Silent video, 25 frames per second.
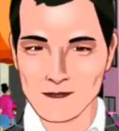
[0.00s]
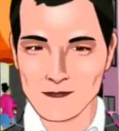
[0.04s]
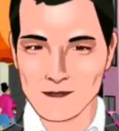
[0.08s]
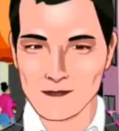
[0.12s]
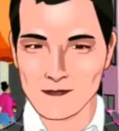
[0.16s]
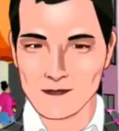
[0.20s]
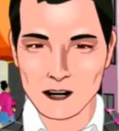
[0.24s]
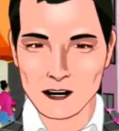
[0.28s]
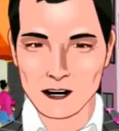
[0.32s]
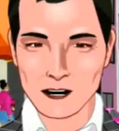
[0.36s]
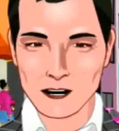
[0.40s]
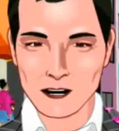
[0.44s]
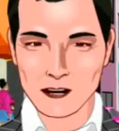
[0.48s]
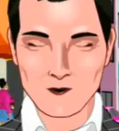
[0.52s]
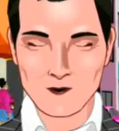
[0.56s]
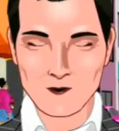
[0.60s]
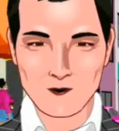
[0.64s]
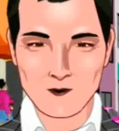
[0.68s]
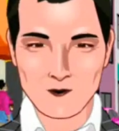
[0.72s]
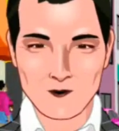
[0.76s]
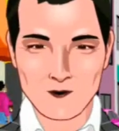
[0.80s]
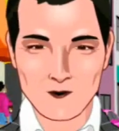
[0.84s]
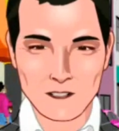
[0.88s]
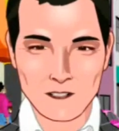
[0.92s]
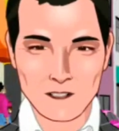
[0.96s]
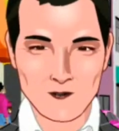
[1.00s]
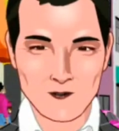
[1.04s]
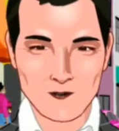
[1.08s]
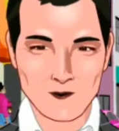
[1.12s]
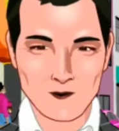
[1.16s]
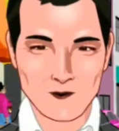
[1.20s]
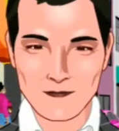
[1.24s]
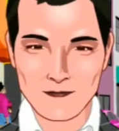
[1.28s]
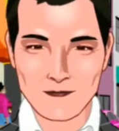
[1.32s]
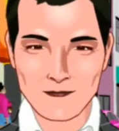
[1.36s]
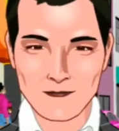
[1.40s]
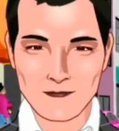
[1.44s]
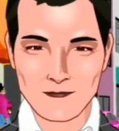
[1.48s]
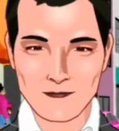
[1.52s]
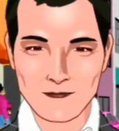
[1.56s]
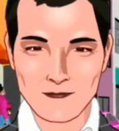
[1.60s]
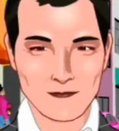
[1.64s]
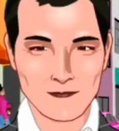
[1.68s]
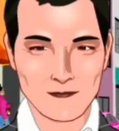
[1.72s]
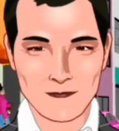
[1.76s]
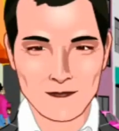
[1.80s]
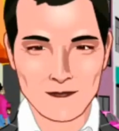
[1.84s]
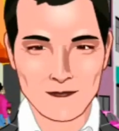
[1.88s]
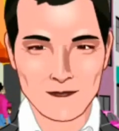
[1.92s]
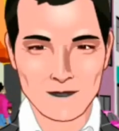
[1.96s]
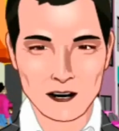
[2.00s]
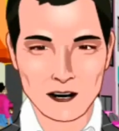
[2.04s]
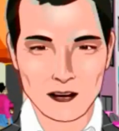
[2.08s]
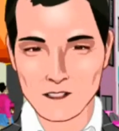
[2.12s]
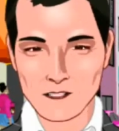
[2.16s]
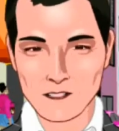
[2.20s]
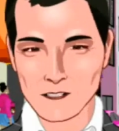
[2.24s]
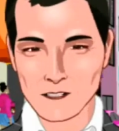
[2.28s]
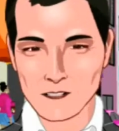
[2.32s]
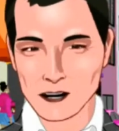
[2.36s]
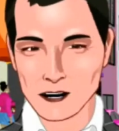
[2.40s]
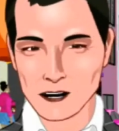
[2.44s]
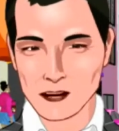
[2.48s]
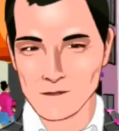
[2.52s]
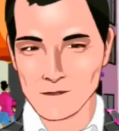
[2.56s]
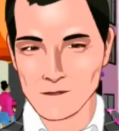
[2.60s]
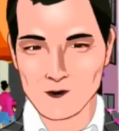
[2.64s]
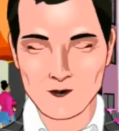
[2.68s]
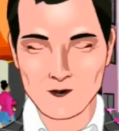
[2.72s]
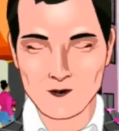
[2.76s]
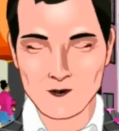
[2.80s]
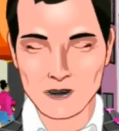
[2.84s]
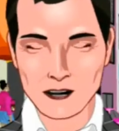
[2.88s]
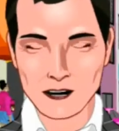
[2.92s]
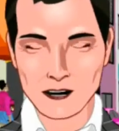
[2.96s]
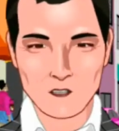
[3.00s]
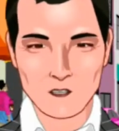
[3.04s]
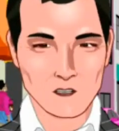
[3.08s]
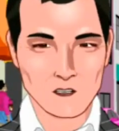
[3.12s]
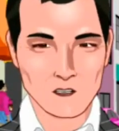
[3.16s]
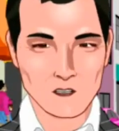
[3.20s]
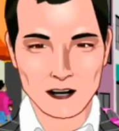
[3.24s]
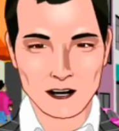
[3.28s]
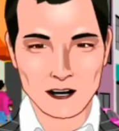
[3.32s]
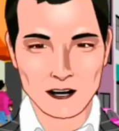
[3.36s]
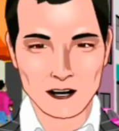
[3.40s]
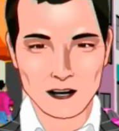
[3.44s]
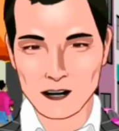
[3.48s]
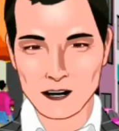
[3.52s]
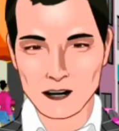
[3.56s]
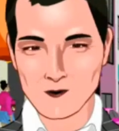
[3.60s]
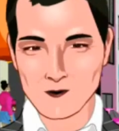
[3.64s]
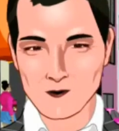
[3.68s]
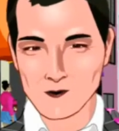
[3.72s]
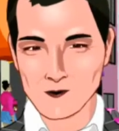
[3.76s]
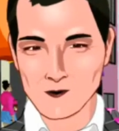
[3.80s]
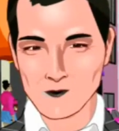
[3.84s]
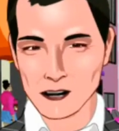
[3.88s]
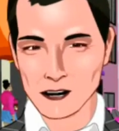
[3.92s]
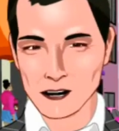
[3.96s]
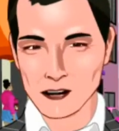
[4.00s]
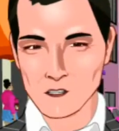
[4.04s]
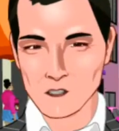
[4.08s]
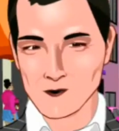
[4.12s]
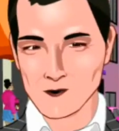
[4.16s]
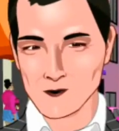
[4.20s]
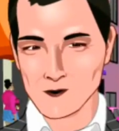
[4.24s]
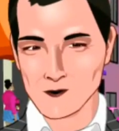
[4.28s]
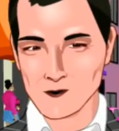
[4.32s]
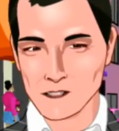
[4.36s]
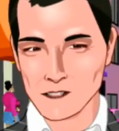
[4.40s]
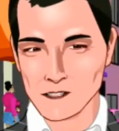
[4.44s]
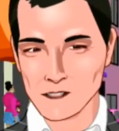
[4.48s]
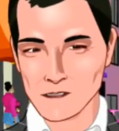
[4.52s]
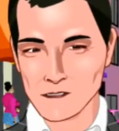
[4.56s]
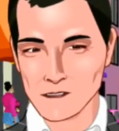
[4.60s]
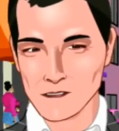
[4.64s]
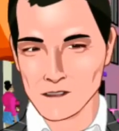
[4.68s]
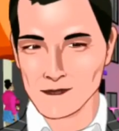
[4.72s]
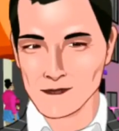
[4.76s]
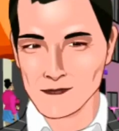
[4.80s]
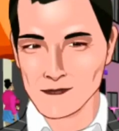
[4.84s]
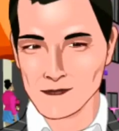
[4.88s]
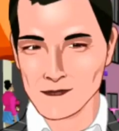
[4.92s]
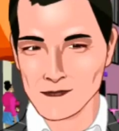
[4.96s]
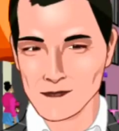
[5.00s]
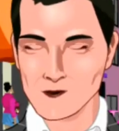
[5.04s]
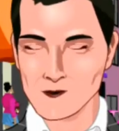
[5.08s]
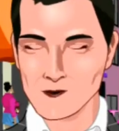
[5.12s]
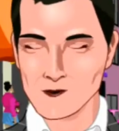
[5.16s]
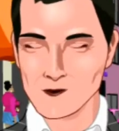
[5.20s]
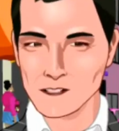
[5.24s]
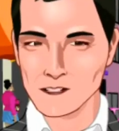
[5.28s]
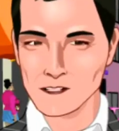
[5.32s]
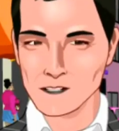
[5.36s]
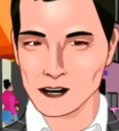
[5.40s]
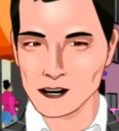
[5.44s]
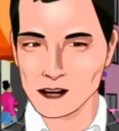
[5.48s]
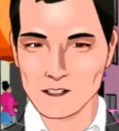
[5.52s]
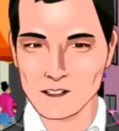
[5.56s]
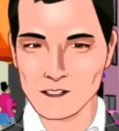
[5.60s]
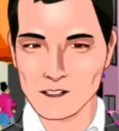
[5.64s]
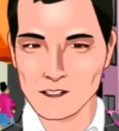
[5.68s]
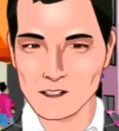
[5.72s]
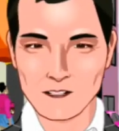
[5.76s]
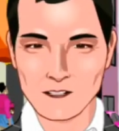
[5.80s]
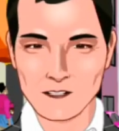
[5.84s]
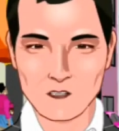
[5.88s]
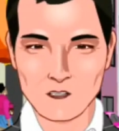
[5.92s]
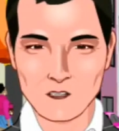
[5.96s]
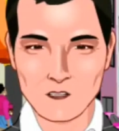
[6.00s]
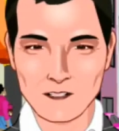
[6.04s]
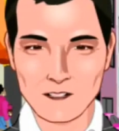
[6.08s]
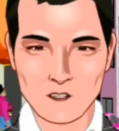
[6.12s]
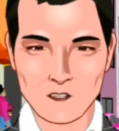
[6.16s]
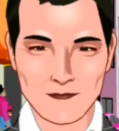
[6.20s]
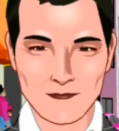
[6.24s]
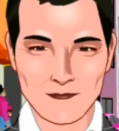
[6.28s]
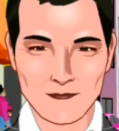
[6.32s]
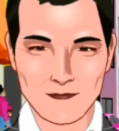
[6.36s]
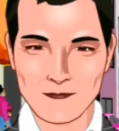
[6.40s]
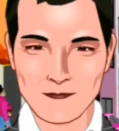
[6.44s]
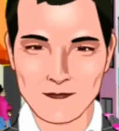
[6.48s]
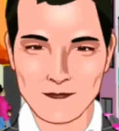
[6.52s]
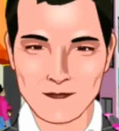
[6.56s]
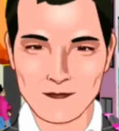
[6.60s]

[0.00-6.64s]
To make a right turn, you must signal your intention to make a right turn before approaching the intersection.